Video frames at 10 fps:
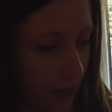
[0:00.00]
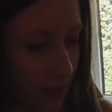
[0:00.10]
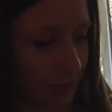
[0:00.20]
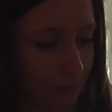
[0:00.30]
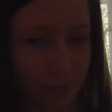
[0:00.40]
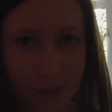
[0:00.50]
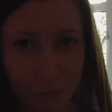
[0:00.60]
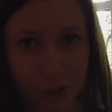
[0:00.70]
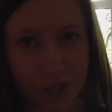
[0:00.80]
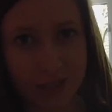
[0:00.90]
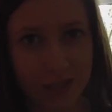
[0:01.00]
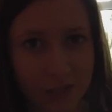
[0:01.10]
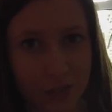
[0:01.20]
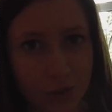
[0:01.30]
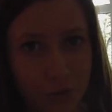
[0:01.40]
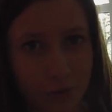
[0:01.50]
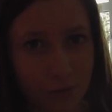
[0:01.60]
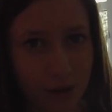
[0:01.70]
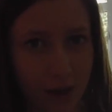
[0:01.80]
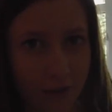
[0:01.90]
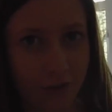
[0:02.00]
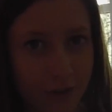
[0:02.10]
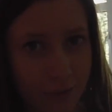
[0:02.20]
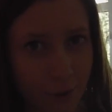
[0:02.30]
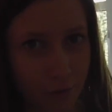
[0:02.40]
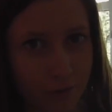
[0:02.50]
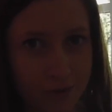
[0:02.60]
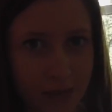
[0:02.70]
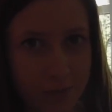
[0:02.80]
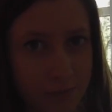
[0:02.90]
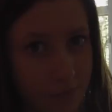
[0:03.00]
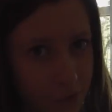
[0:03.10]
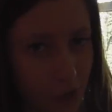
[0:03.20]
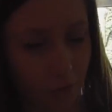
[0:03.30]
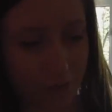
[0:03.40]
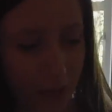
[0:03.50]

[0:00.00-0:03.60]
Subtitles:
it's much easier to feed them both the same sort of